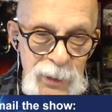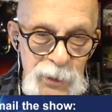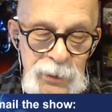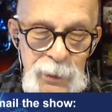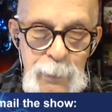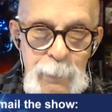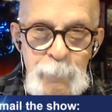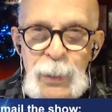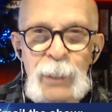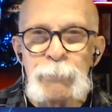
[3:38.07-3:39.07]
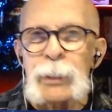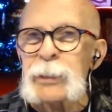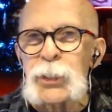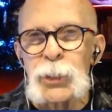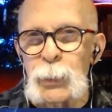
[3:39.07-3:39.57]
Send us uh,
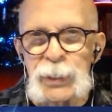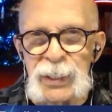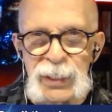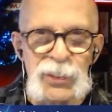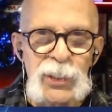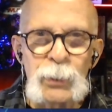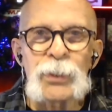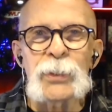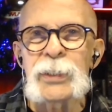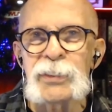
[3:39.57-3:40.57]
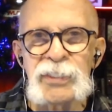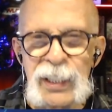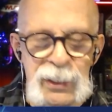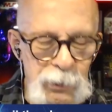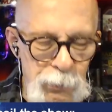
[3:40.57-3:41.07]
really short things, you know, 30
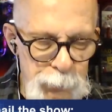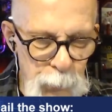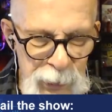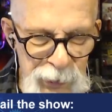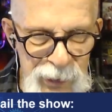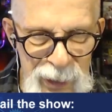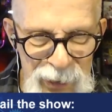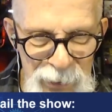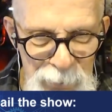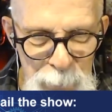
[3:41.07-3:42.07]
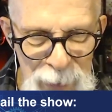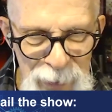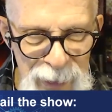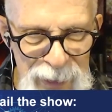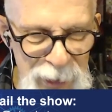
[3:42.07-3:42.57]
seconds, 40 seconds.
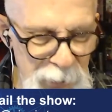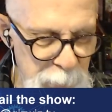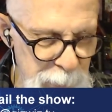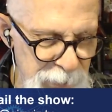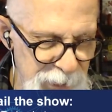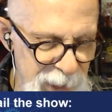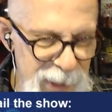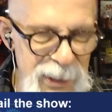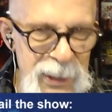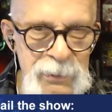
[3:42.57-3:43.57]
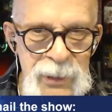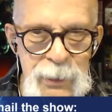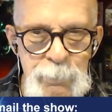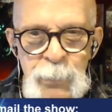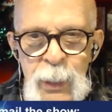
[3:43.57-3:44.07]
Mail at
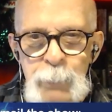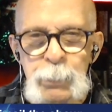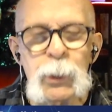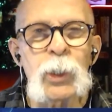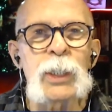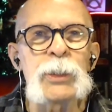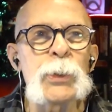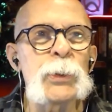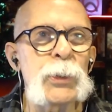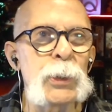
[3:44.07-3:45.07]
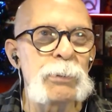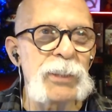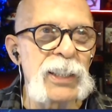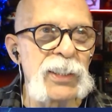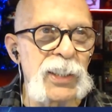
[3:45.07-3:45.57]
gizwiz.tv. Put it on YouTube.
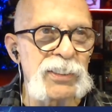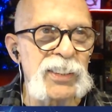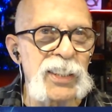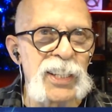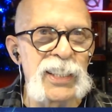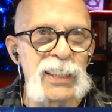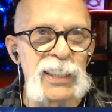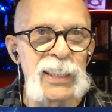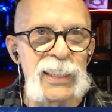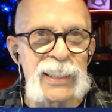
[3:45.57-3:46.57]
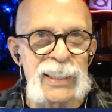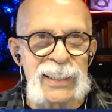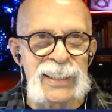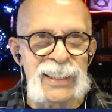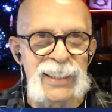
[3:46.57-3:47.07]
Send us the link.
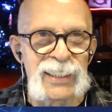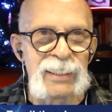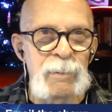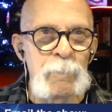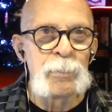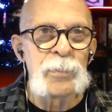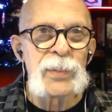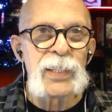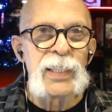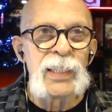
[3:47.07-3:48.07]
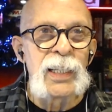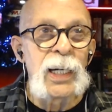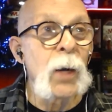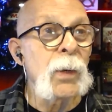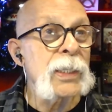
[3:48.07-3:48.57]
Perfect.
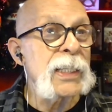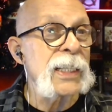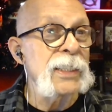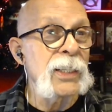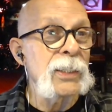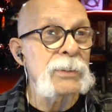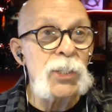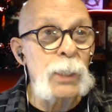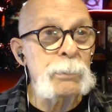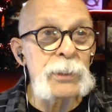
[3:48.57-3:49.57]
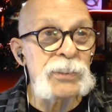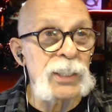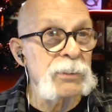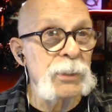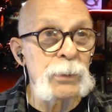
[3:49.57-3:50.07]
Oh, okay. Oh, uh, Chumley
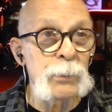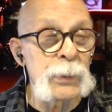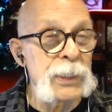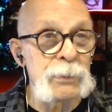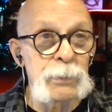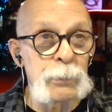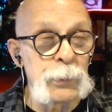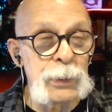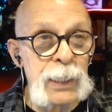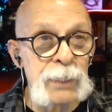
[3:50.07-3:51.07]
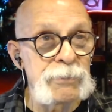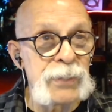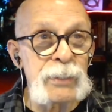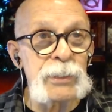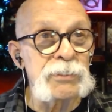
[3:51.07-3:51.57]
says uh, we we have
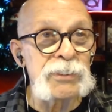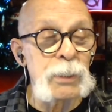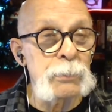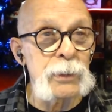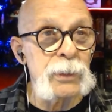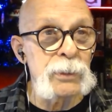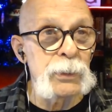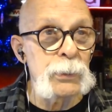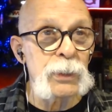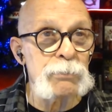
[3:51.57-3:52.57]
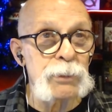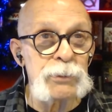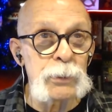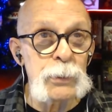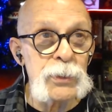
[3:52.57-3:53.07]
very similar New Year's
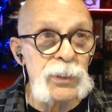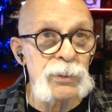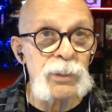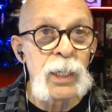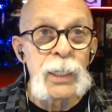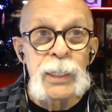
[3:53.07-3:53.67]
resolutions.